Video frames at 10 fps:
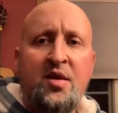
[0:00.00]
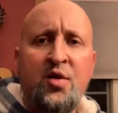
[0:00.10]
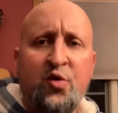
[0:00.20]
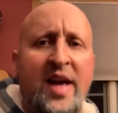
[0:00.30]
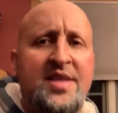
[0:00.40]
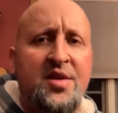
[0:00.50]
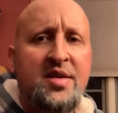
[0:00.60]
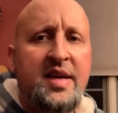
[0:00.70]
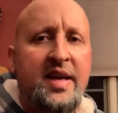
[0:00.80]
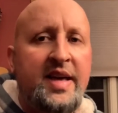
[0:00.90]
Crazier
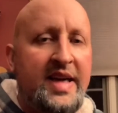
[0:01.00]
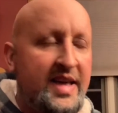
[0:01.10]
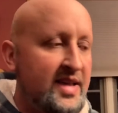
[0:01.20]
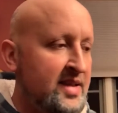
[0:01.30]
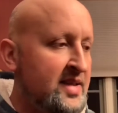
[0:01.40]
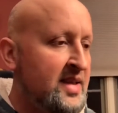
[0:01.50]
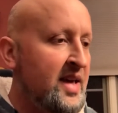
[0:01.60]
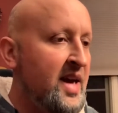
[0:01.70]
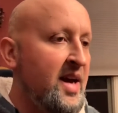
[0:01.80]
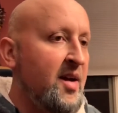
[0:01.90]
thing is,
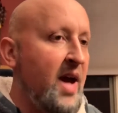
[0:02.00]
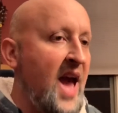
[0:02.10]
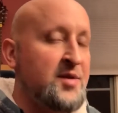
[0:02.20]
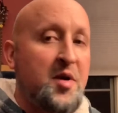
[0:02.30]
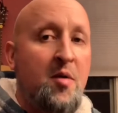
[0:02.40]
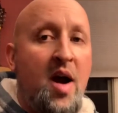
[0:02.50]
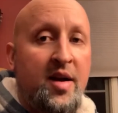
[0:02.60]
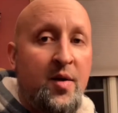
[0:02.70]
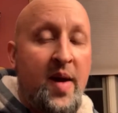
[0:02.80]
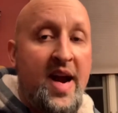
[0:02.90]
as we were
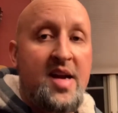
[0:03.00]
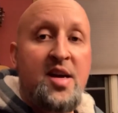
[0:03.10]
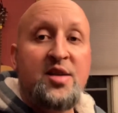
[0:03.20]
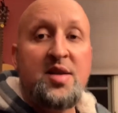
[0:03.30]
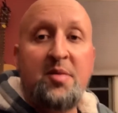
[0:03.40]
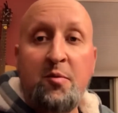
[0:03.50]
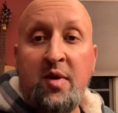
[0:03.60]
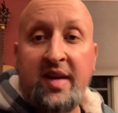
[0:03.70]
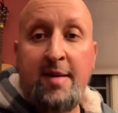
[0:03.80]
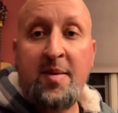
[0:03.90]
walking away,
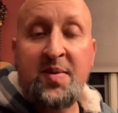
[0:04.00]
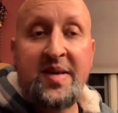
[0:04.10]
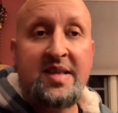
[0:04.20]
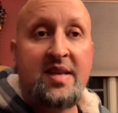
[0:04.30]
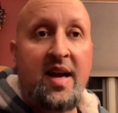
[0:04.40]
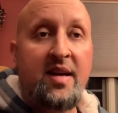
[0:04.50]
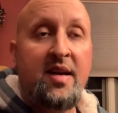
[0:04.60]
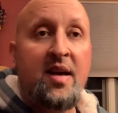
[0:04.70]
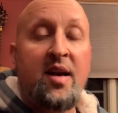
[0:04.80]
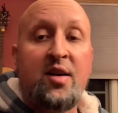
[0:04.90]
someone came up to me and said,
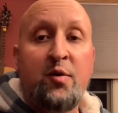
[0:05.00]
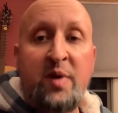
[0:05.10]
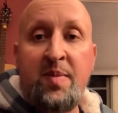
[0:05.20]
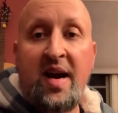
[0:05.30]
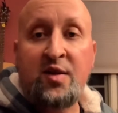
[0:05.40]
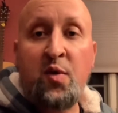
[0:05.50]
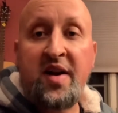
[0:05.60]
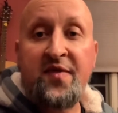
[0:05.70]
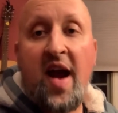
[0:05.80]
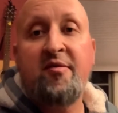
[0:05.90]
could we buy
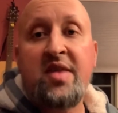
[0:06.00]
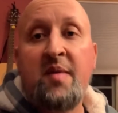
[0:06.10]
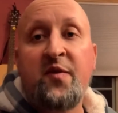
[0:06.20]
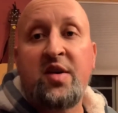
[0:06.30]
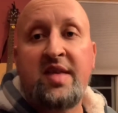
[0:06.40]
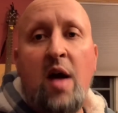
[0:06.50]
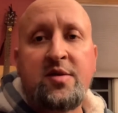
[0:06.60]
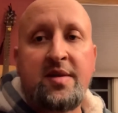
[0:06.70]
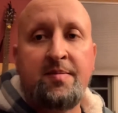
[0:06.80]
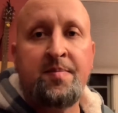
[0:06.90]
25 of them for a
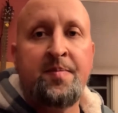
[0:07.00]
thousand?